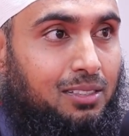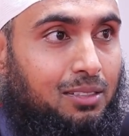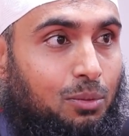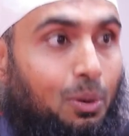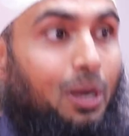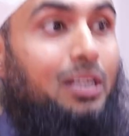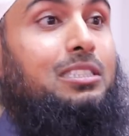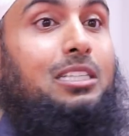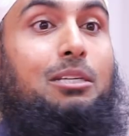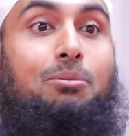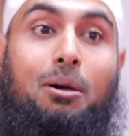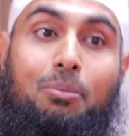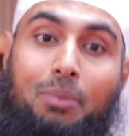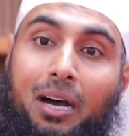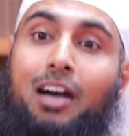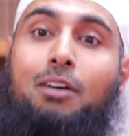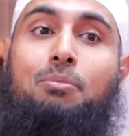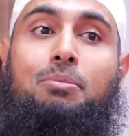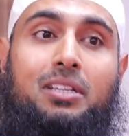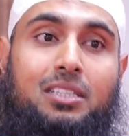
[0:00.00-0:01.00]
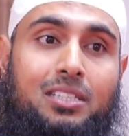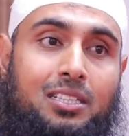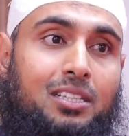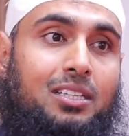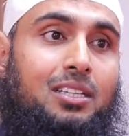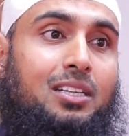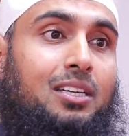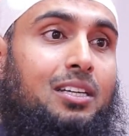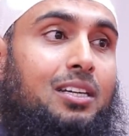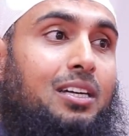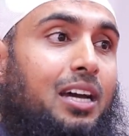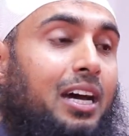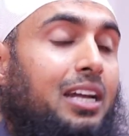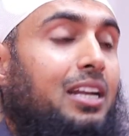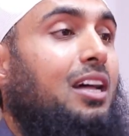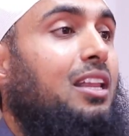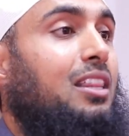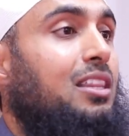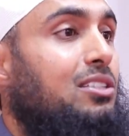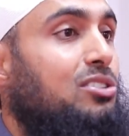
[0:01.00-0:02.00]
Whilst Imam Ahmad
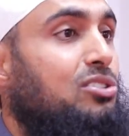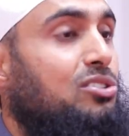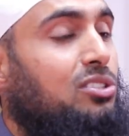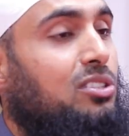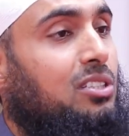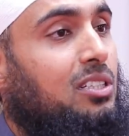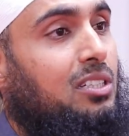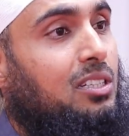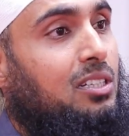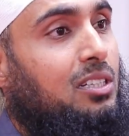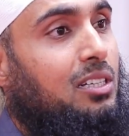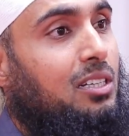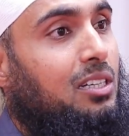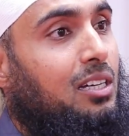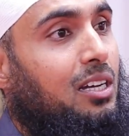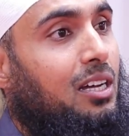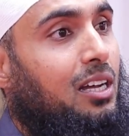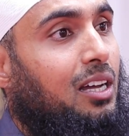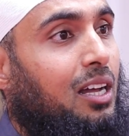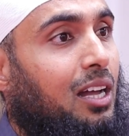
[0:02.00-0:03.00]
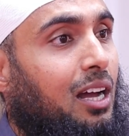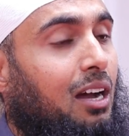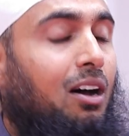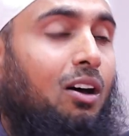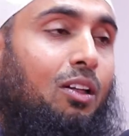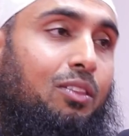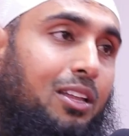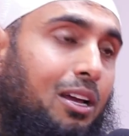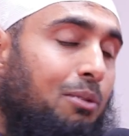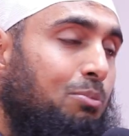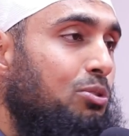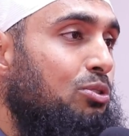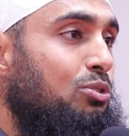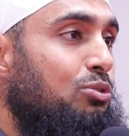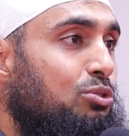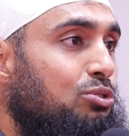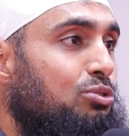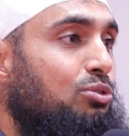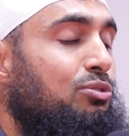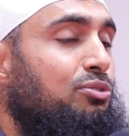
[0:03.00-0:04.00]
and others, Qadi Abu
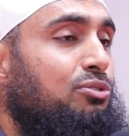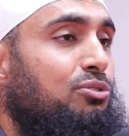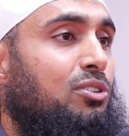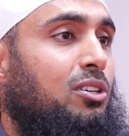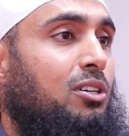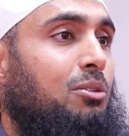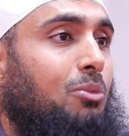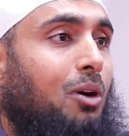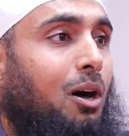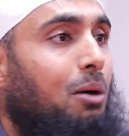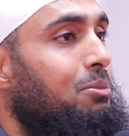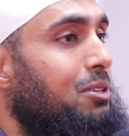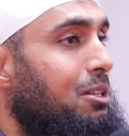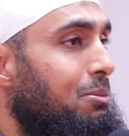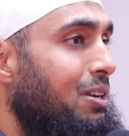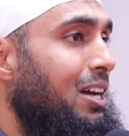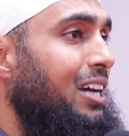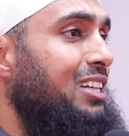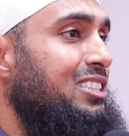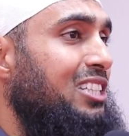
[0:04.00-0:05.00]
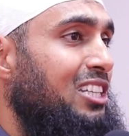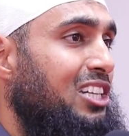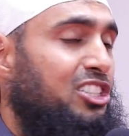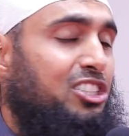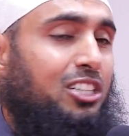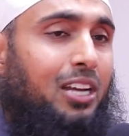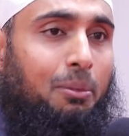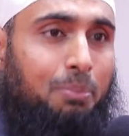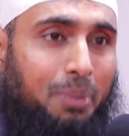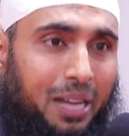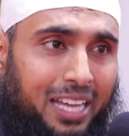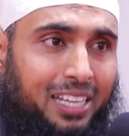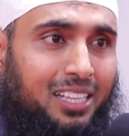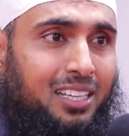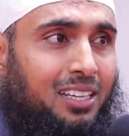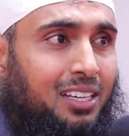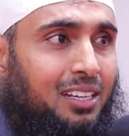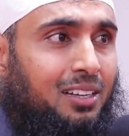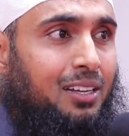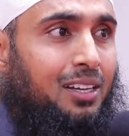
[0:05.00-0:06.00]
Yusuf, Muhammad ibn Hassan
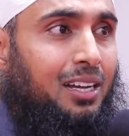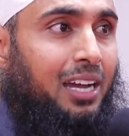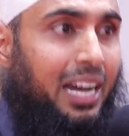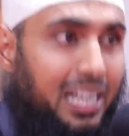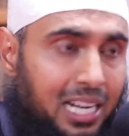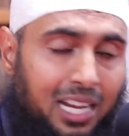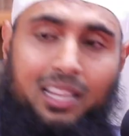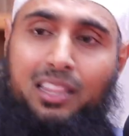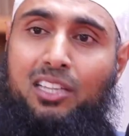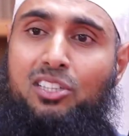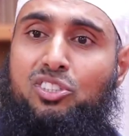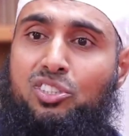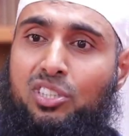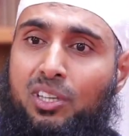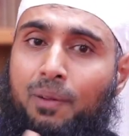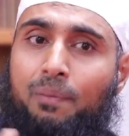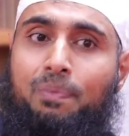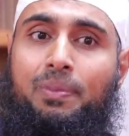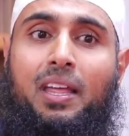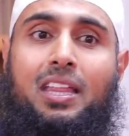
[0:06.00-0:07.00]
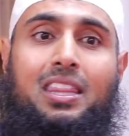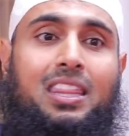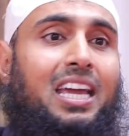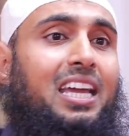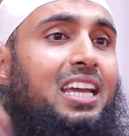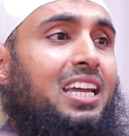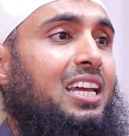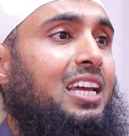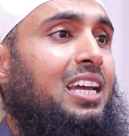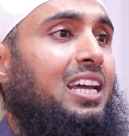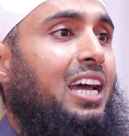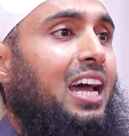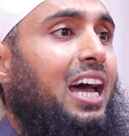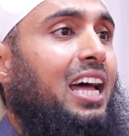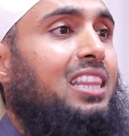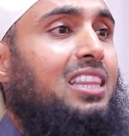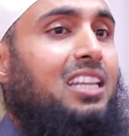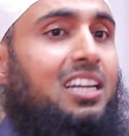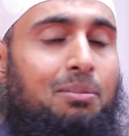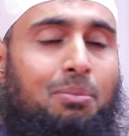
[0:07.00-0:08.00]
al-Shaybani, and others, they
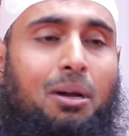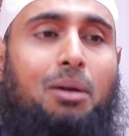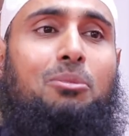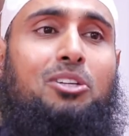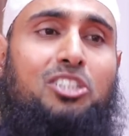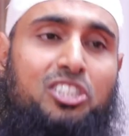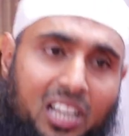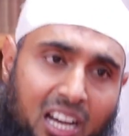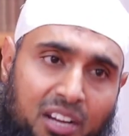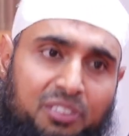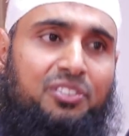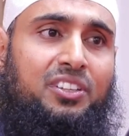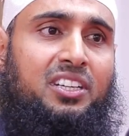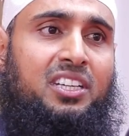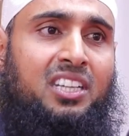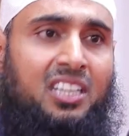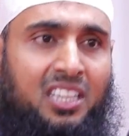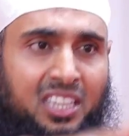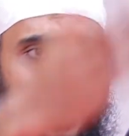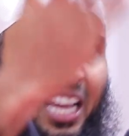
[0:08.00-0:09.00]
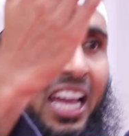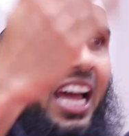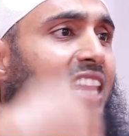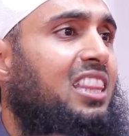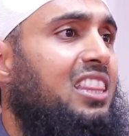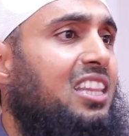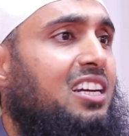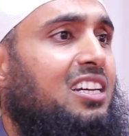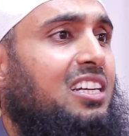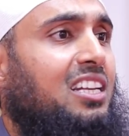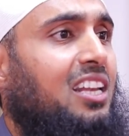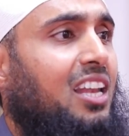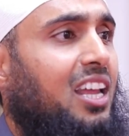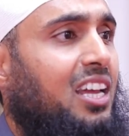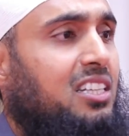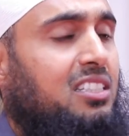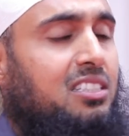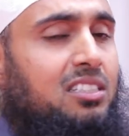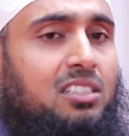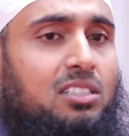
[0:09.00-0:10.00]
had the Imam al-Shafi'i, they had the green
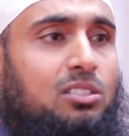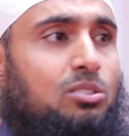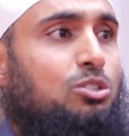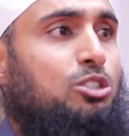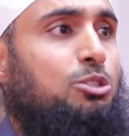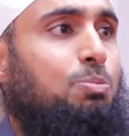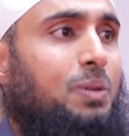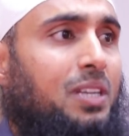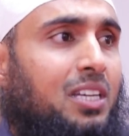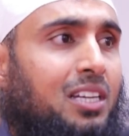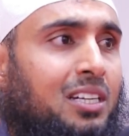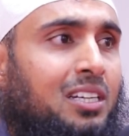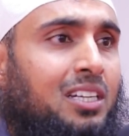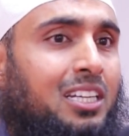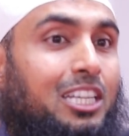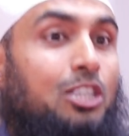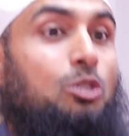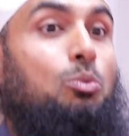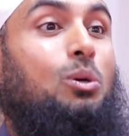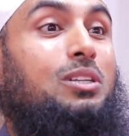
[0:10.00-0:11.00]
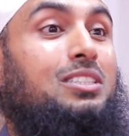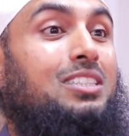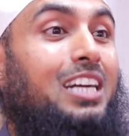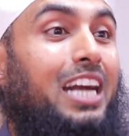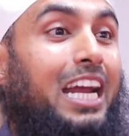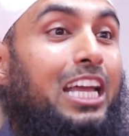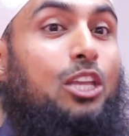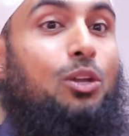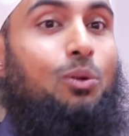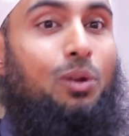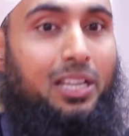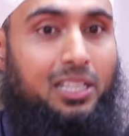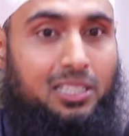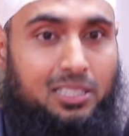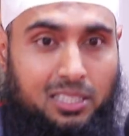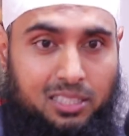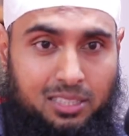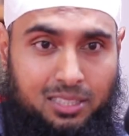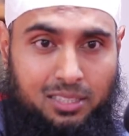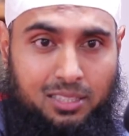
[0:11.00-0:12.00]
light to speak. It was
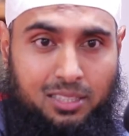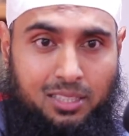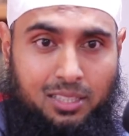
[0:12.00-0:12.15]
regulated.